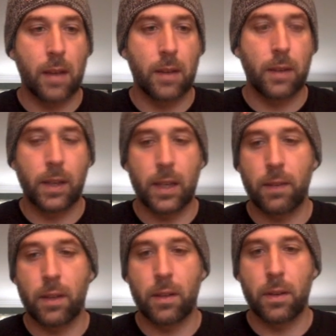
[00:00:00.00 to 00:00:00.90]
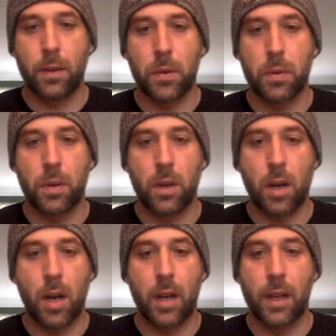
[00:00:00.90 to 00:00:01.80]
you can even do
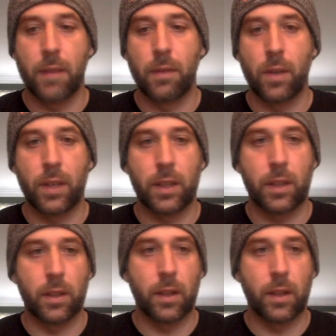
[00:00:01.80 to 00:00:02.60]
invoicing to your